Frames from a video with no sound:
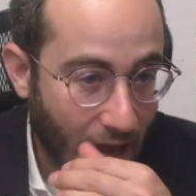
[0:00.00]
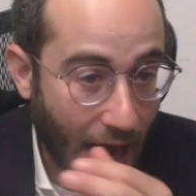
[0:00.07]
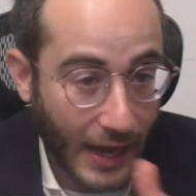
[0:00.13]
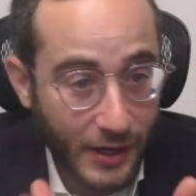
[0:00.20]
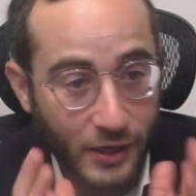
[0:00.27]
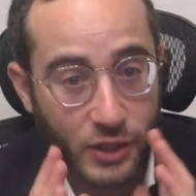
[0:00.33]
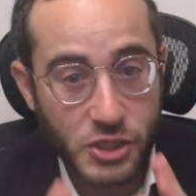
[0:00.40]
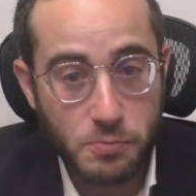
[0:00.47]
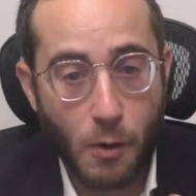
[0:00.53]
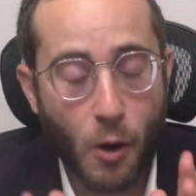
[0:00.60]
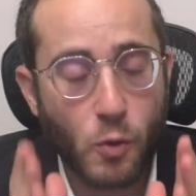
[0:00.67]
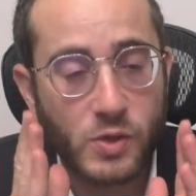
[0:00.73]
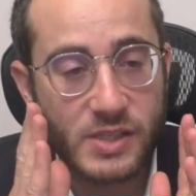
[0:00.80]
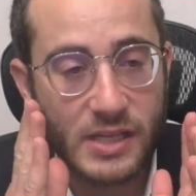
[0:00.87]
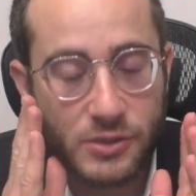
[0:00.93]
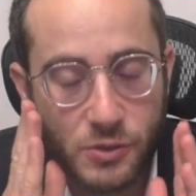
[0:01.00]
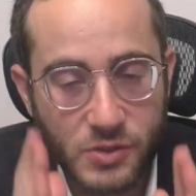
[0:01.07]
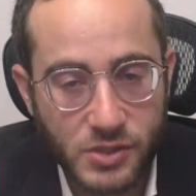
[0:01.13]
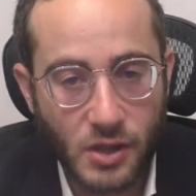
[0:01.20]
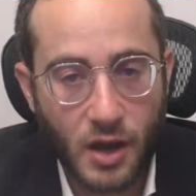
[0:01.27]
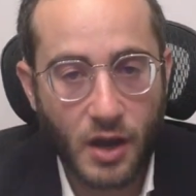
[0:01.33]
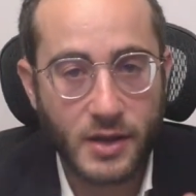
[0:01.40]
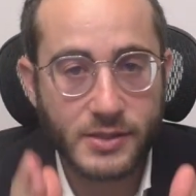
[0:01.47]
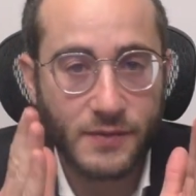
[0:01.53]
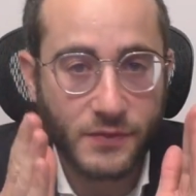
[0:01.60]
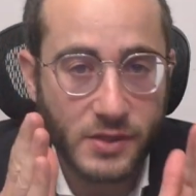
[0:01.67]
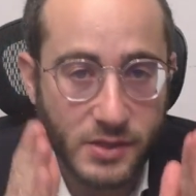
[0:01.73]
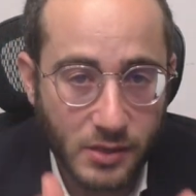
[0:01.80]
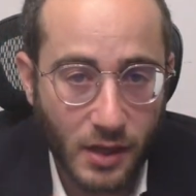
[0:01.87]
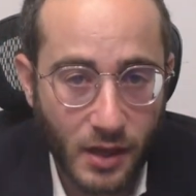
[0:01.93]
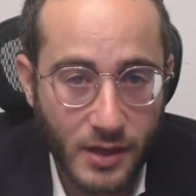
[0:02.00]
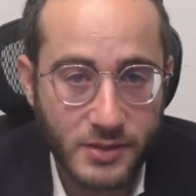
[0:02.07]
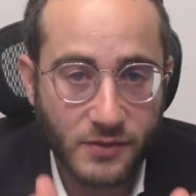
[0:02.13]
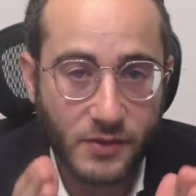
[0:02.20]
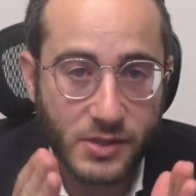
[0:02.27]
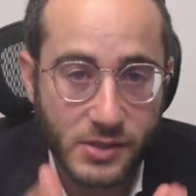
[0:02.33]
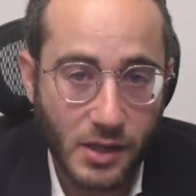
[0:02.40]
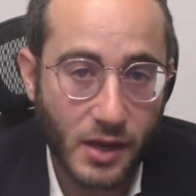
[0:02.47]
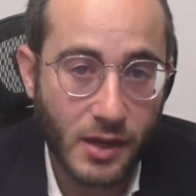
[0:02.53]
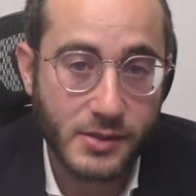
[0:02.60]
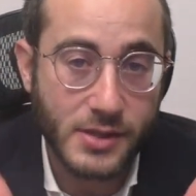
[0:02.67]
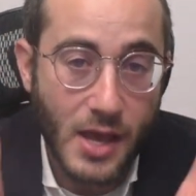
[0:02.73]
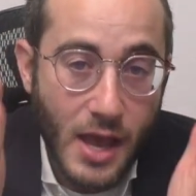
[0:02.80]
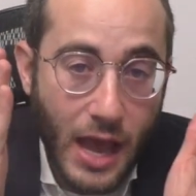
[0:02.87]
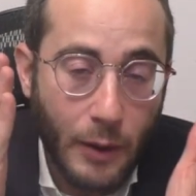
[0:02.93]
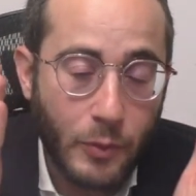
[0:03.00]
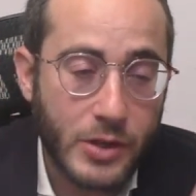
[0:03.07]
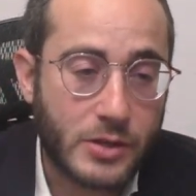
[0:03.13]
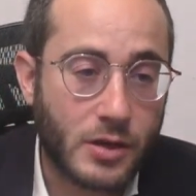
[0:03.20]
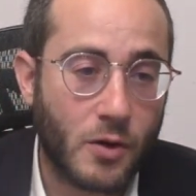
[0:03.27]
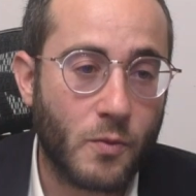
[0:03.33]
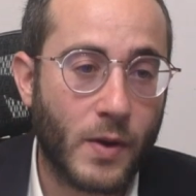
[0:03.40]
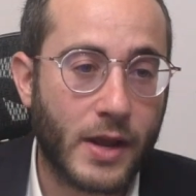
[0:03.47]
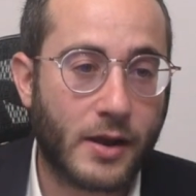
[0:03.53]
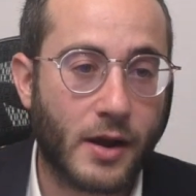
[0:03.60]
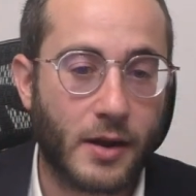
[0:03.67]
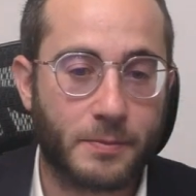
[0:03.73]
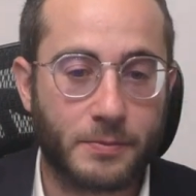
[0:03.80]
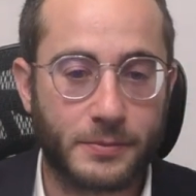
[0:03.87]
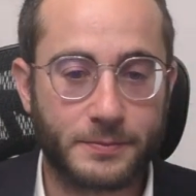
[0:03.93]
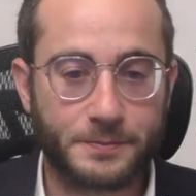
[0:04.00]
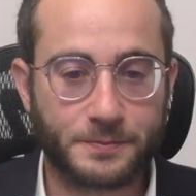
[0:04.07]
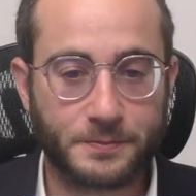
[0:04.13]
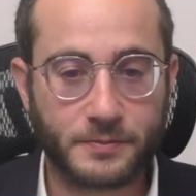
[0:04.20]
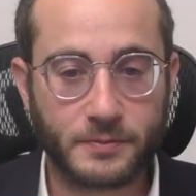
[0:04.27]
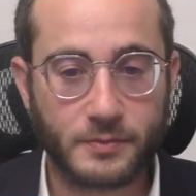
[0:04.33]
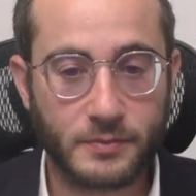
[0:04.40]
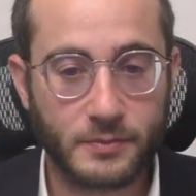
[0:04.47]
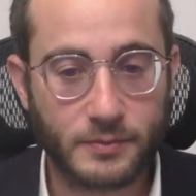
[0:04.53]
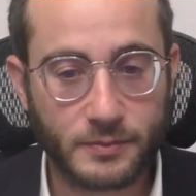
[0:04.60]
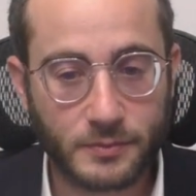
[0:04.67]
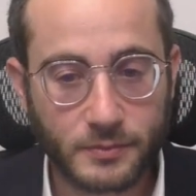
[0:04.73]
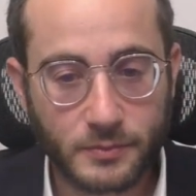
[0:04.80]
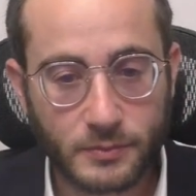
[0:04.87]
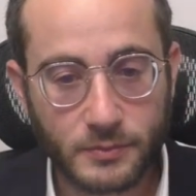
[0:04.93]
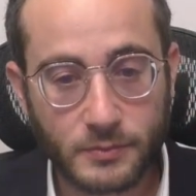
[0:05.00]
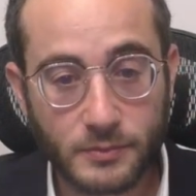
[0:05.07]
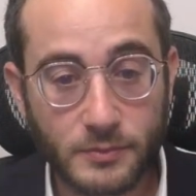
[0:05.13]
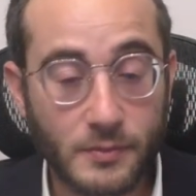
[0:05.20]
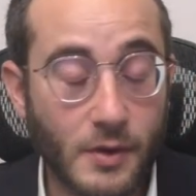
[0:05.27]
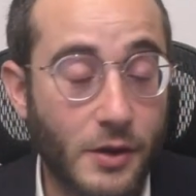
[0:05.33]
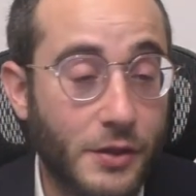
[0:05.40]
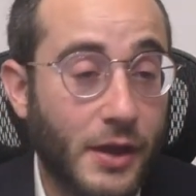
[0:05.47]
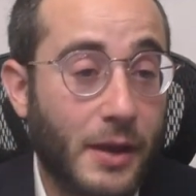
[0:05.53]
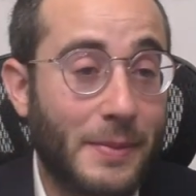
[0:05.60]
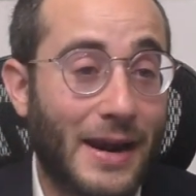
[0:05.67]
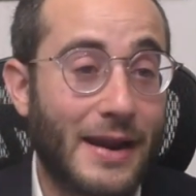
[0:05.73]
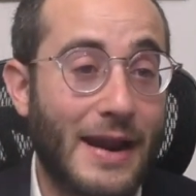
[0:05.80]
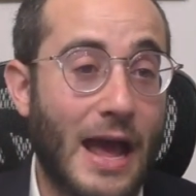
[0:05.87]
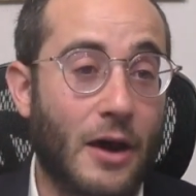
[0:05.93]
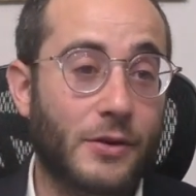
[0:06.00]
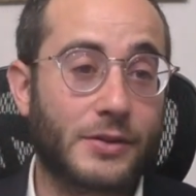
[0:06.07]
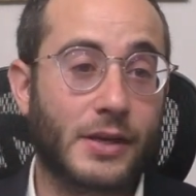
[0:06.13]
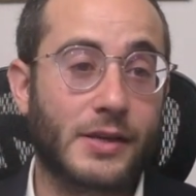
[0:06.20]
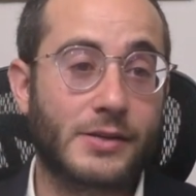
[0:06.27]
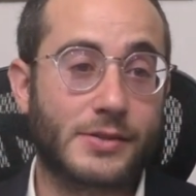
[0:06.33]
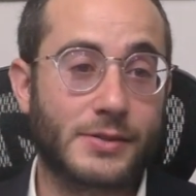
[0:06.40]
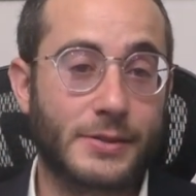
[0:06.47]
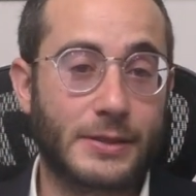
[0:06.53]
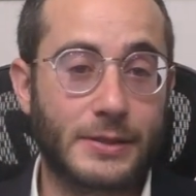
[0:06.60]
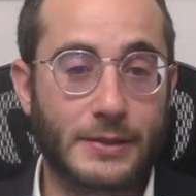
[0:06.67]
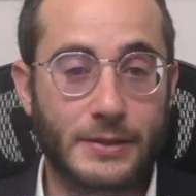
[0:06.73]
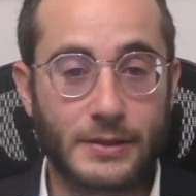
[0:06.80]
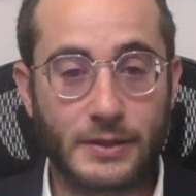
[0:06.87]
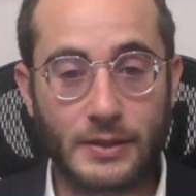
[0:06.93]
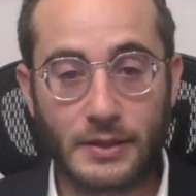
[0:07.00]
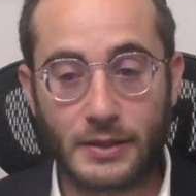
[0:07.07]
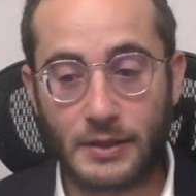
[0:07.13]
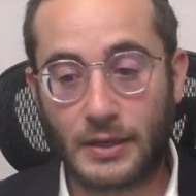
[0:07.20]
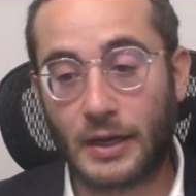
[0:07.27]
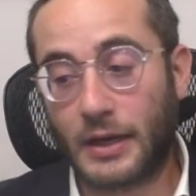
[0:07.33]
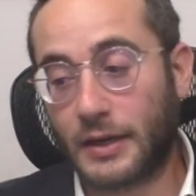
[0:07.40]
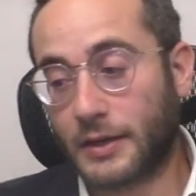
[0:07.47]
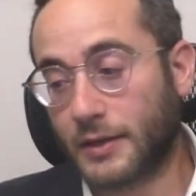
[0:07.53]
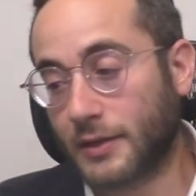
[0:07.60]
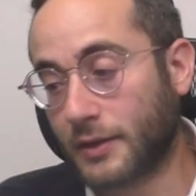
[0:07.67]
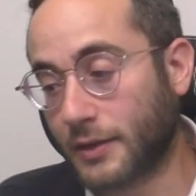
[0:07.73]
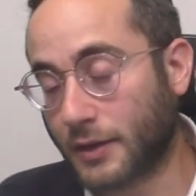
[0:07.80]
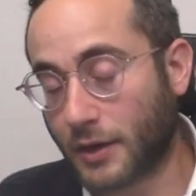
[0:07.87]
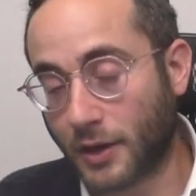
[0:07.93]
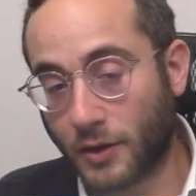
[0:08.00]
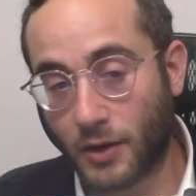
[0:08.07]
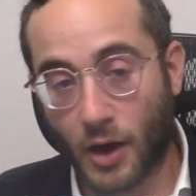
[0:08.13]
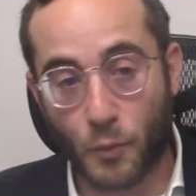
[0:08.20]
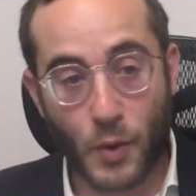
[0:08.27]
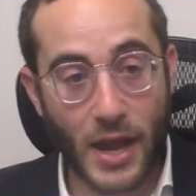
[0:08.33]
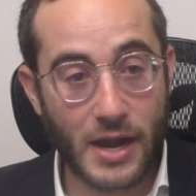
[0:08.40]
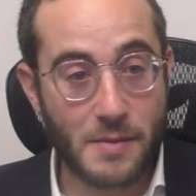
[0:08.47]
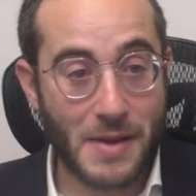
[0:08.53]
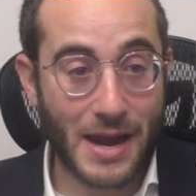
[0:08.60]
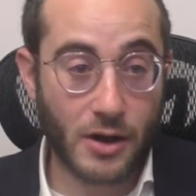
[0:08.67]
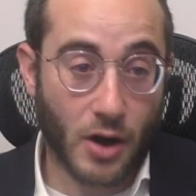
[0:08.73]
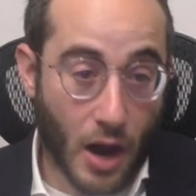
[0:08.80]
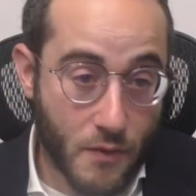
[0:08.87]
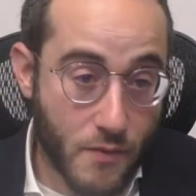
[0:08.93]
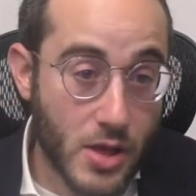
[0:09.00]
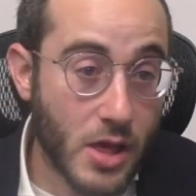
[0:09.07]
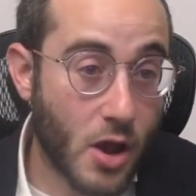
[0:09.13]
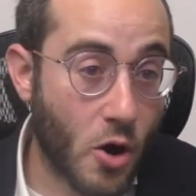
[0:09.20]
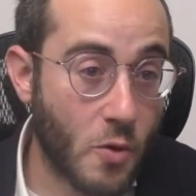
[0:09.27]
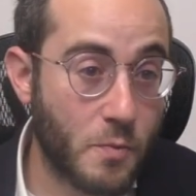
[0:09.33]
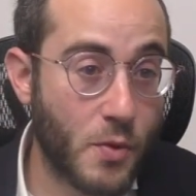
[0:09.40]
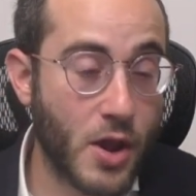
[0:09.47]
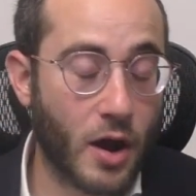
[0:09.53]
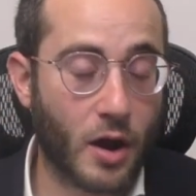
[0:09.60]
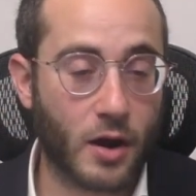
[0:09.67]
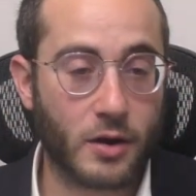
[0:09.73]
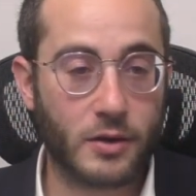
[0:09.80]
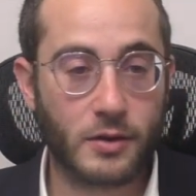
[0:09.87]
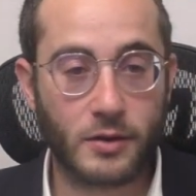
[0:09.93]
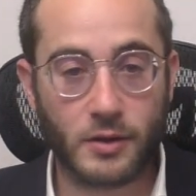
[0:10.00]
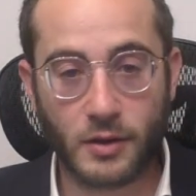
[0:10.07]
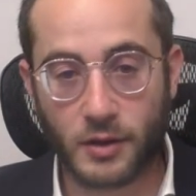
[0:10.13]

And HaKadosh Baruch Hu sends you signs after signs after signs, and we don't wake up. You think about it nowadays. You know, are we any better? I really hope we are.